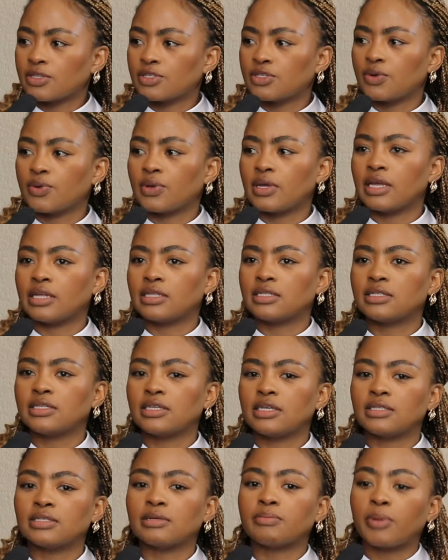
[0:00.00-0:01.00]
So mm-hmm. it's
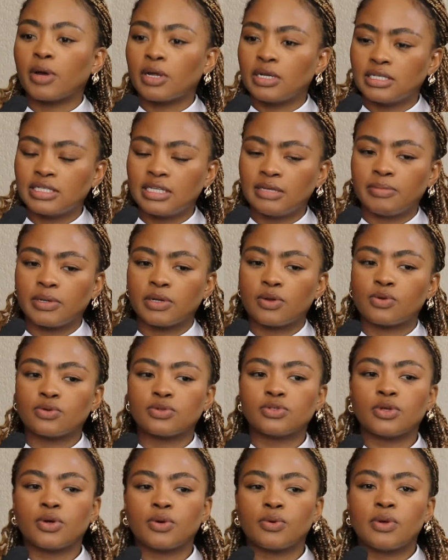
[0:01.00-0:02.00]
it's a policy, but
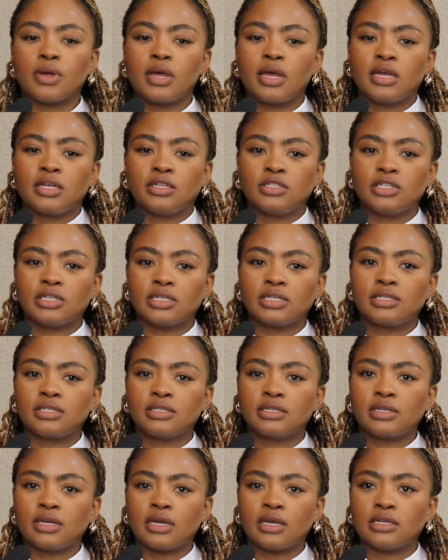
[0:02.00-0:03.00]
also
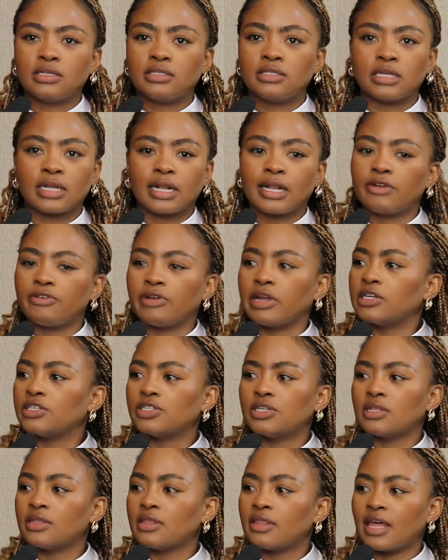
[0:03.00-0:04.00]
just a
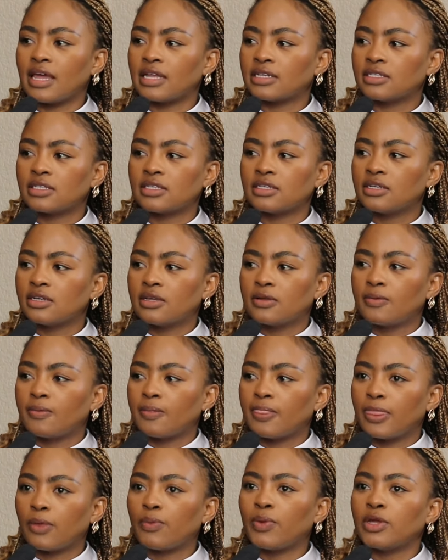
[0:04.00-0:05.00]
declaration that
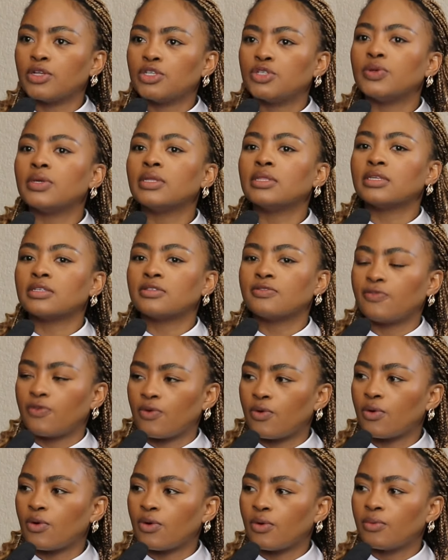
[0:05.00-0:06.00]
yeah. we are doing this
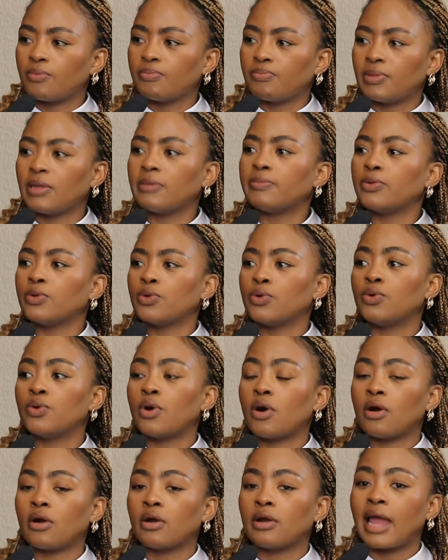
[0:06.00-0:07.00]
for people who
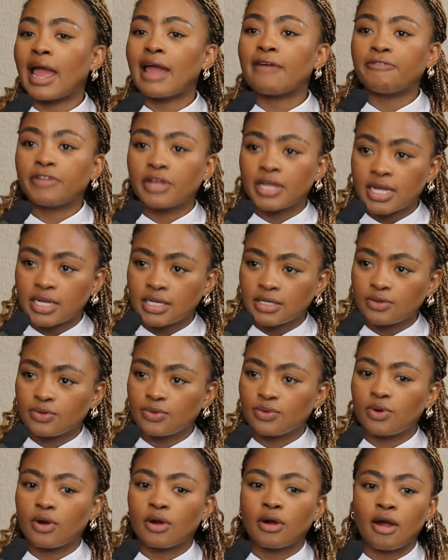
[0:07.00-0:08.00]
are mm-hmm. African,
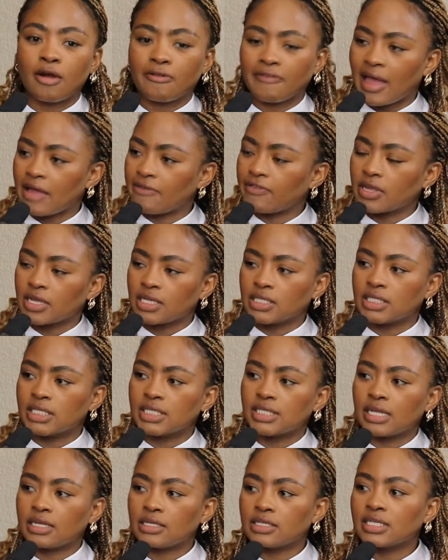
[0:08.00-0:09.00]
who are of African
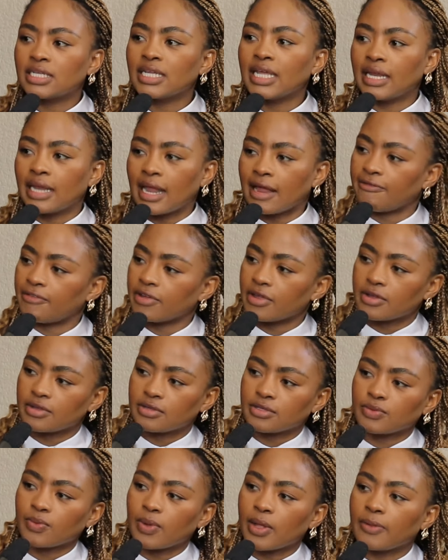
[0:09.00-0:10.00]
descent sure. in Africa.
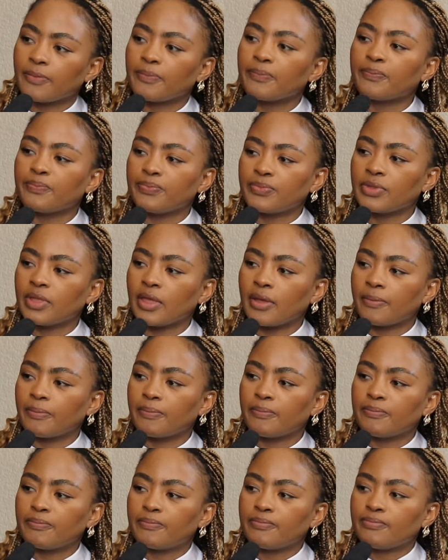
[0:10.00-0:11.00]
That's amazing. Well. That's
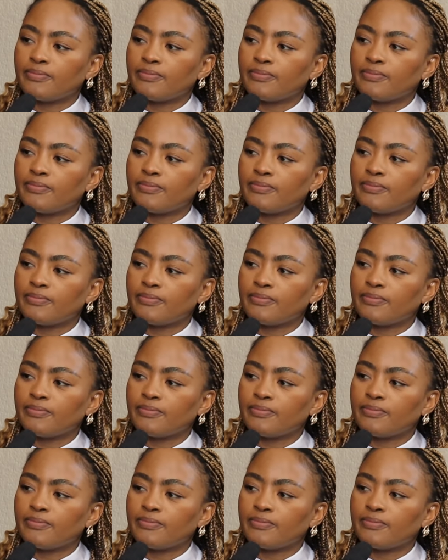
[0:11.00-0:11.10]
amazing.